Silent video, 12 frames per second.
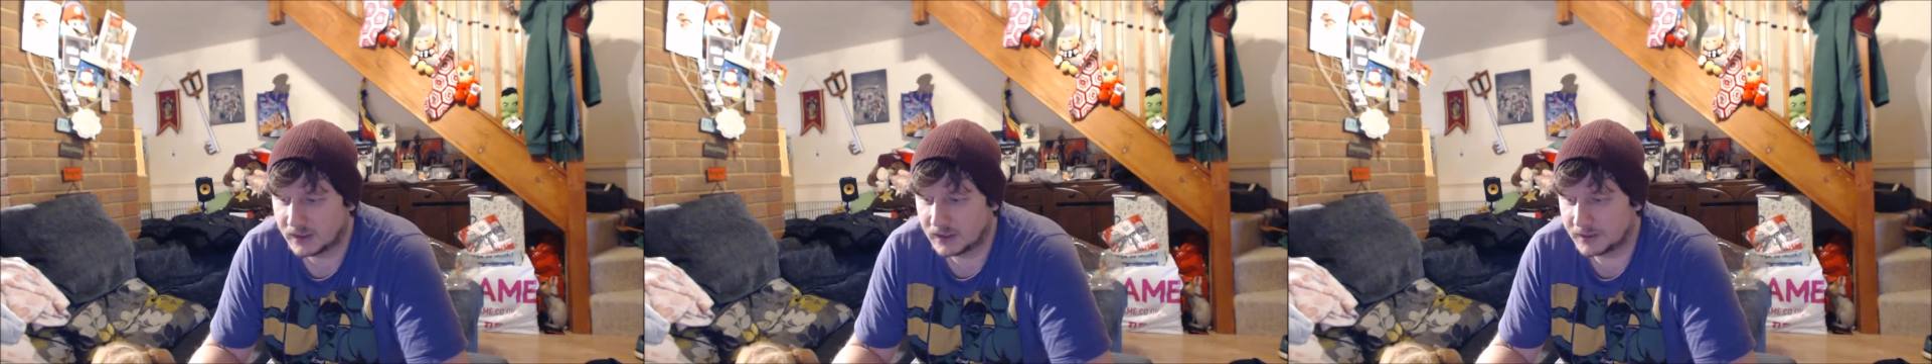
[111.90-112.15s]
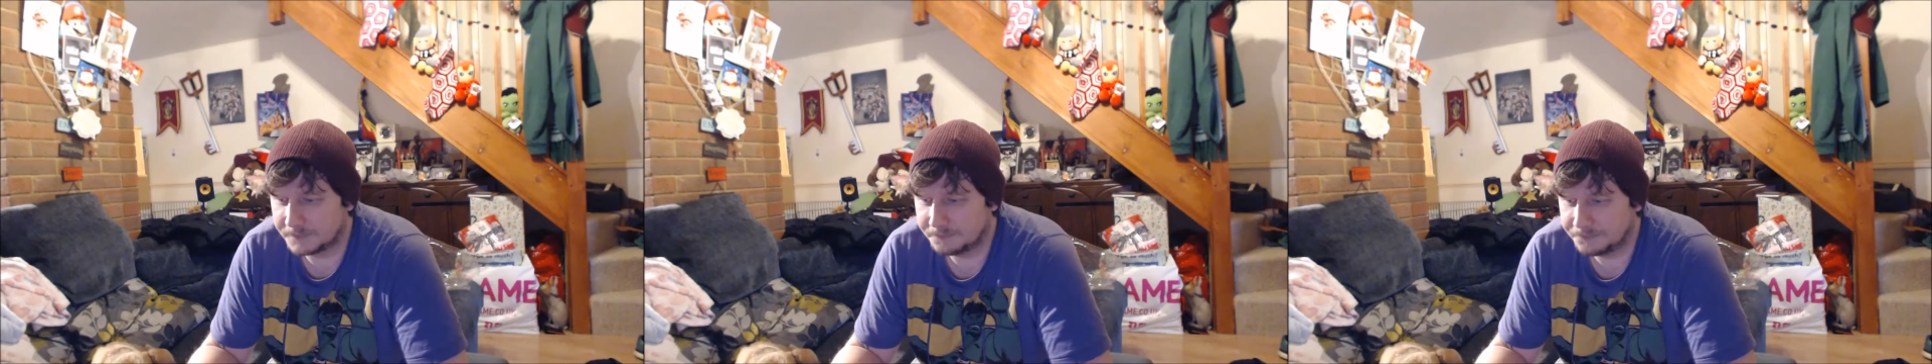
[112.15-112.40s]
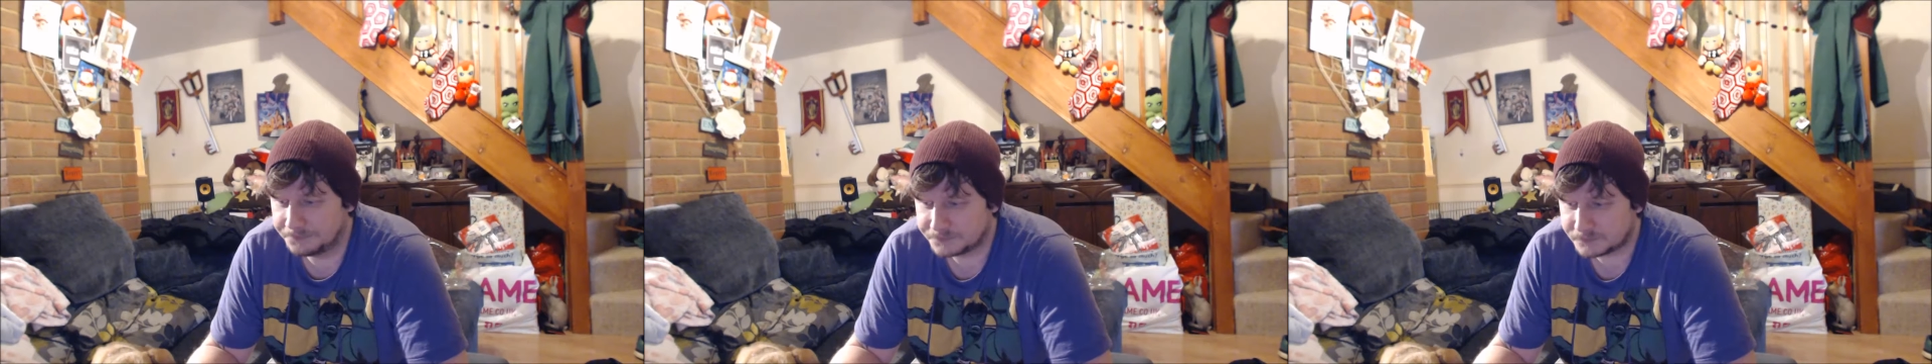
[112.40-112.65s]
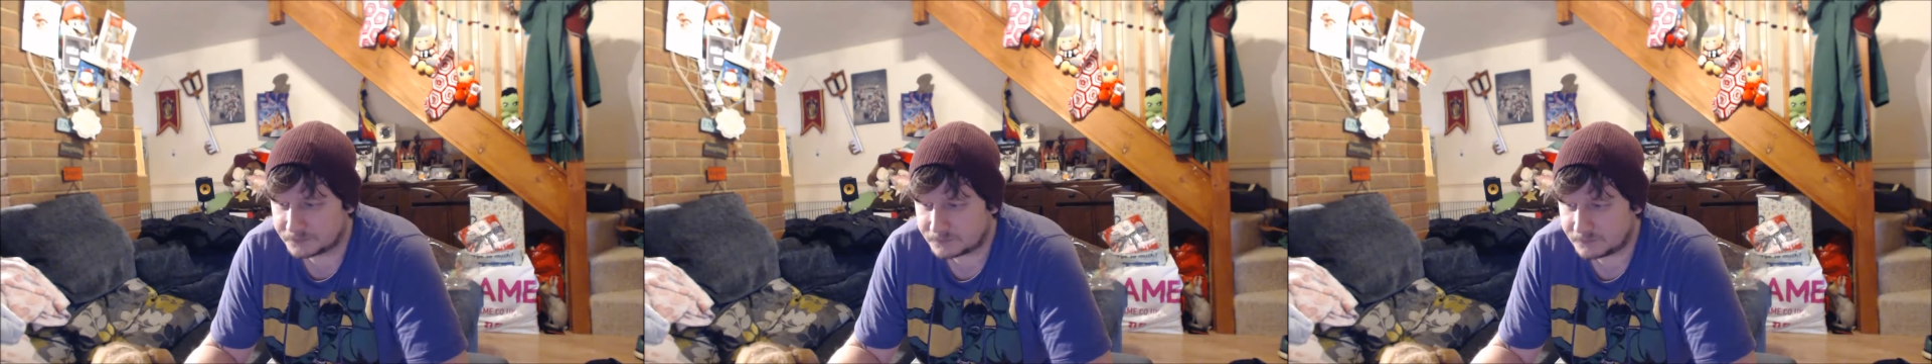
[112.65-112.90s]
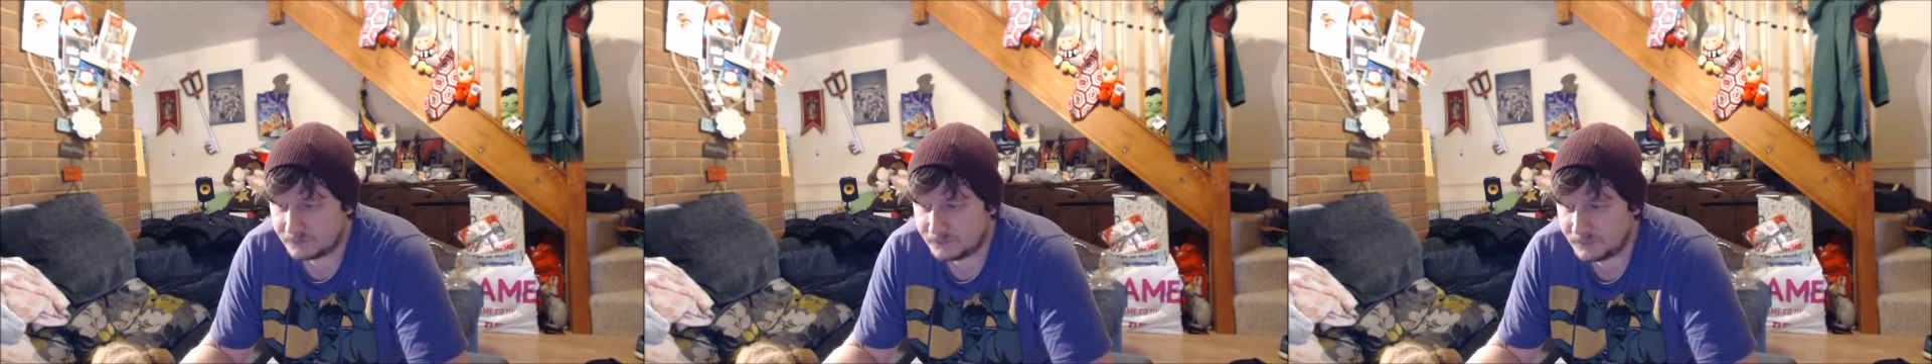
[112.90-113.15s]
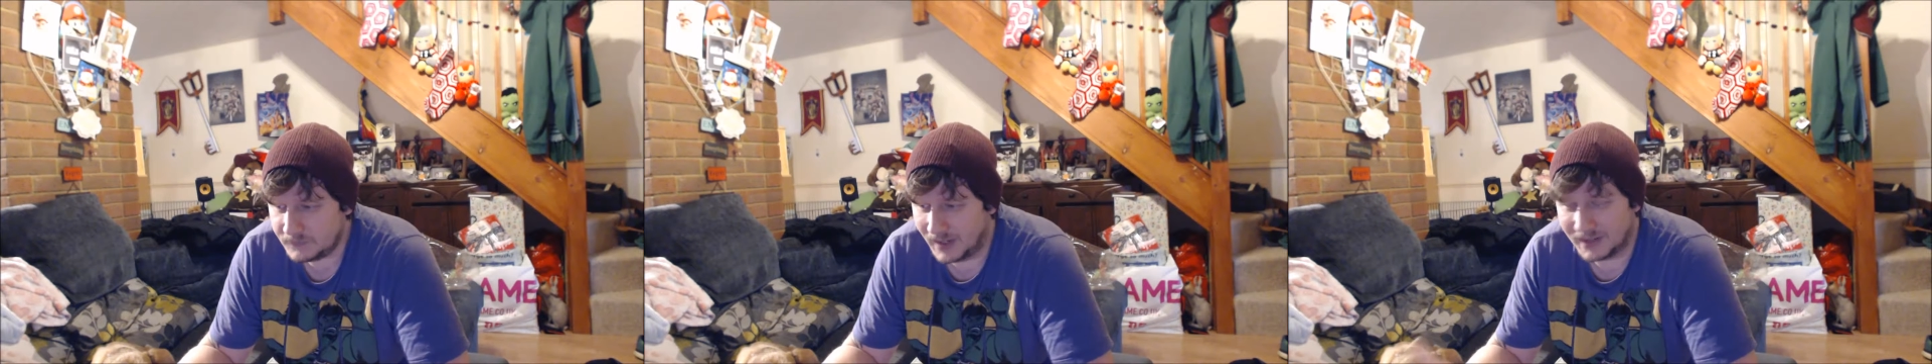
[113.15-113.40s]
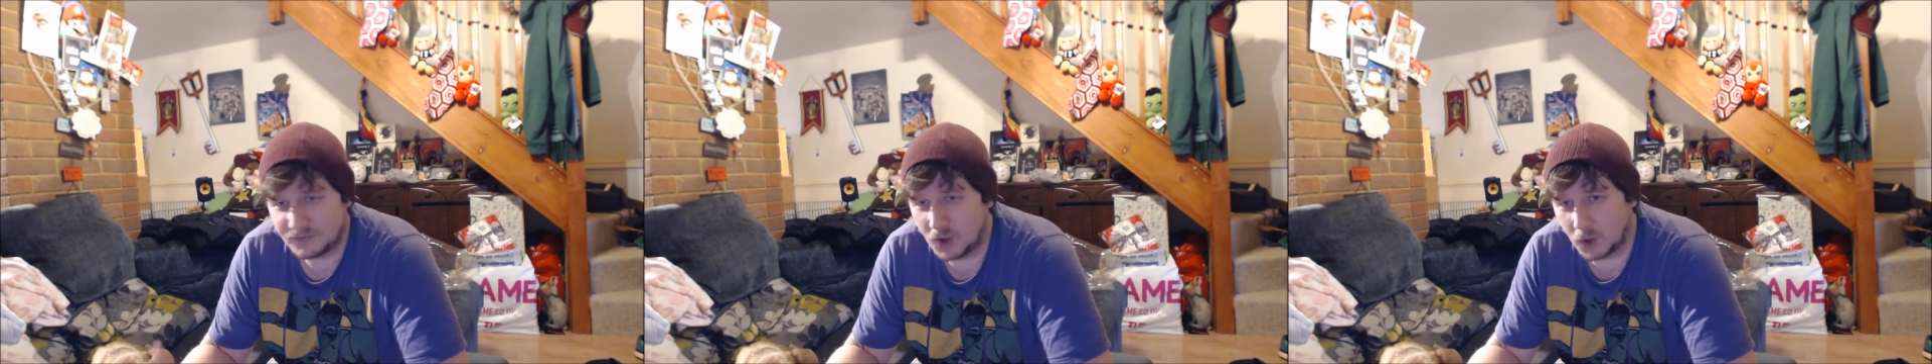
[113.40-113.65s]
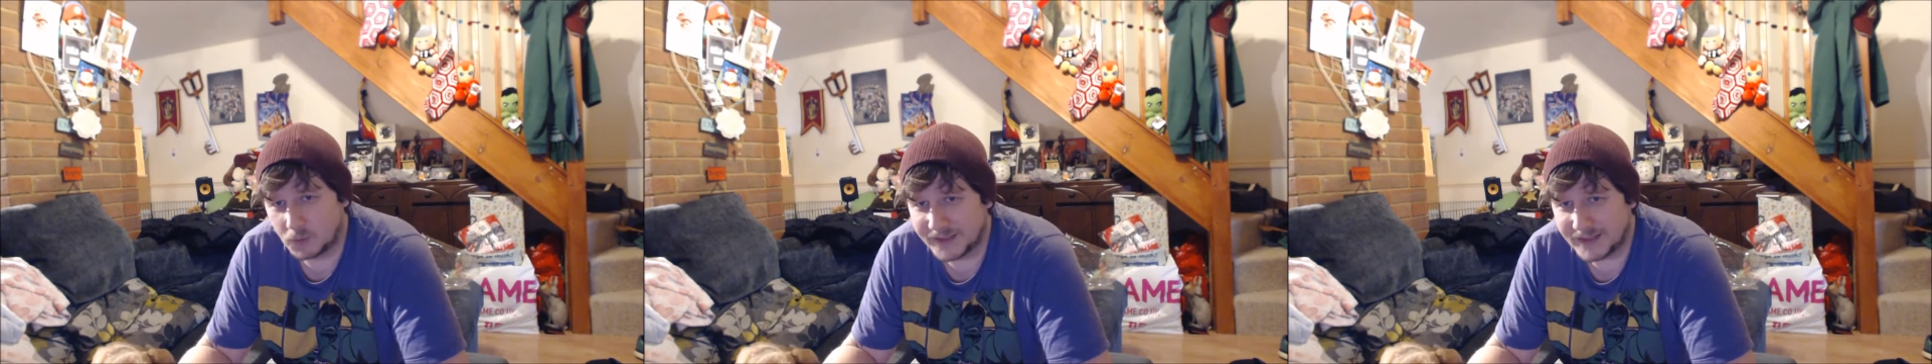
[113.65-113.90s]
And I've
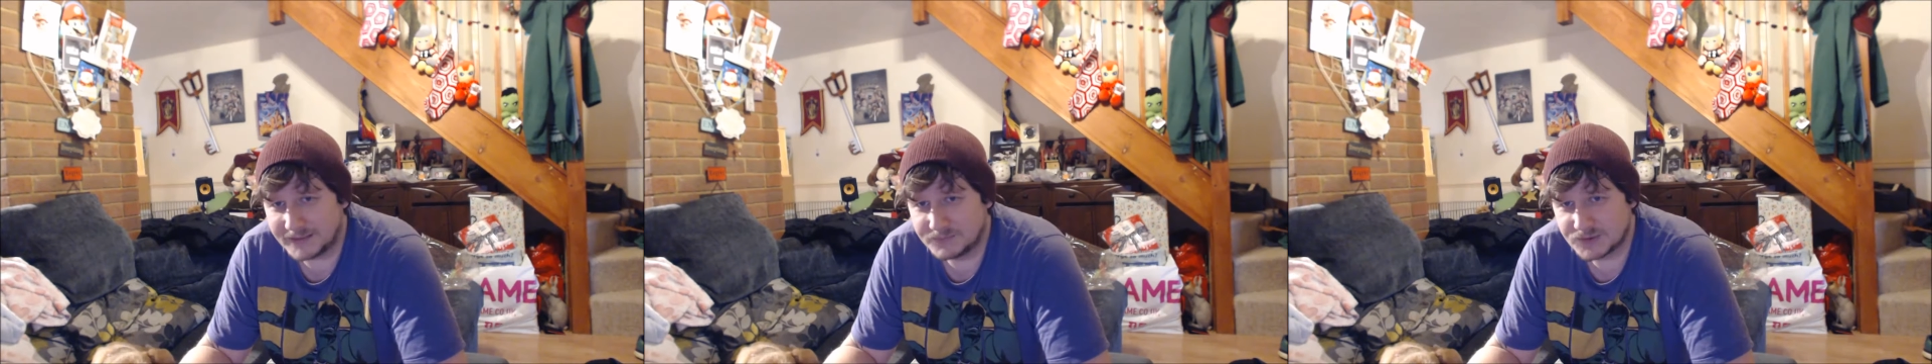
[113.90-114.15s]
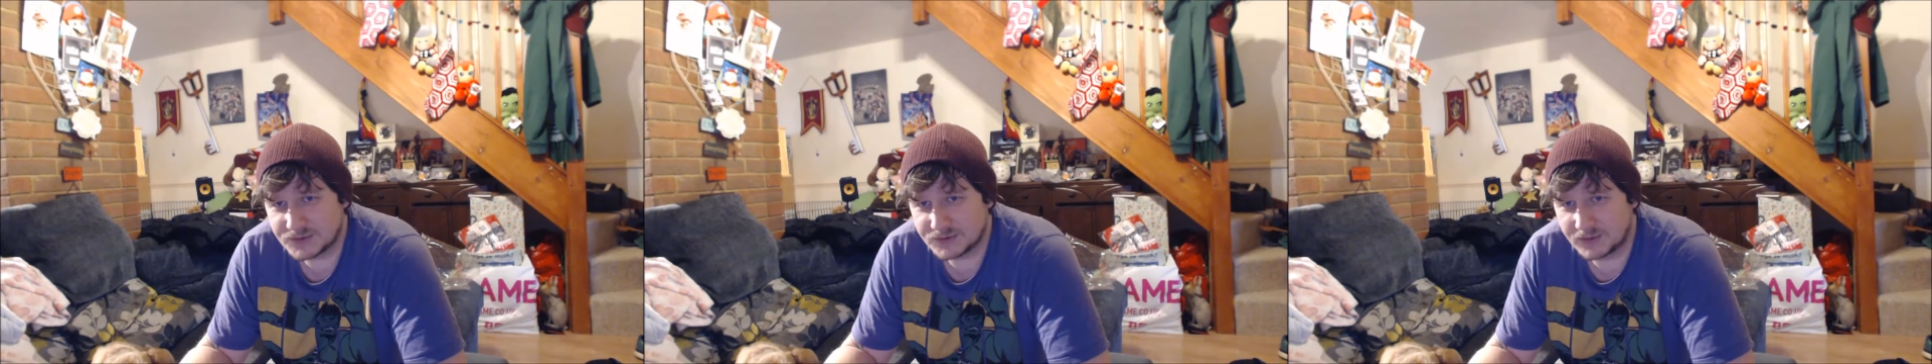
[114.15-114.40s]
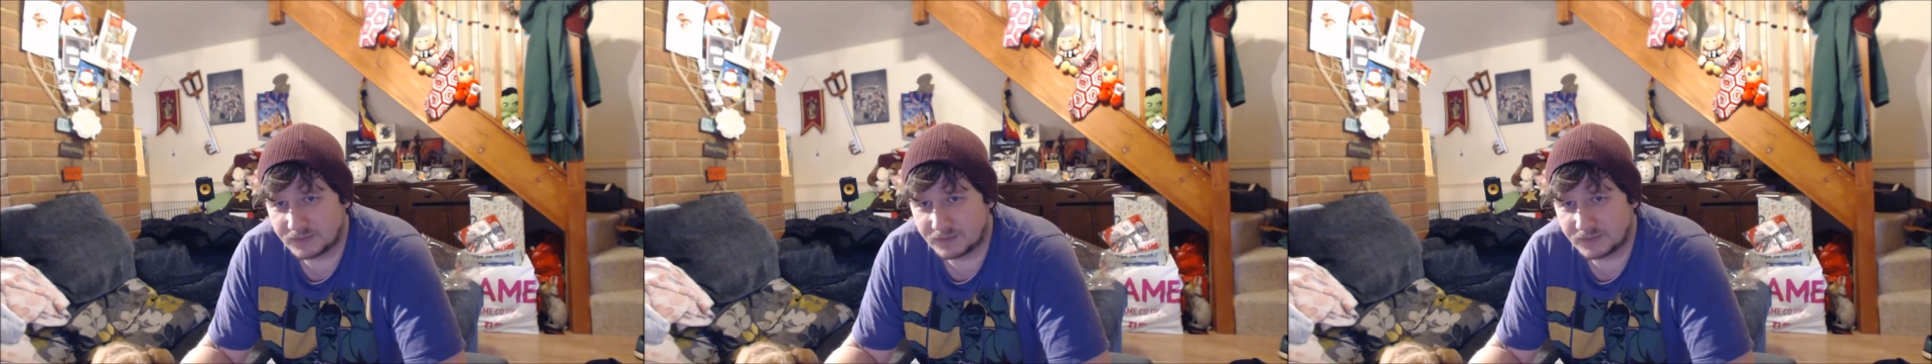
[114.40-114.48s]
got all the games.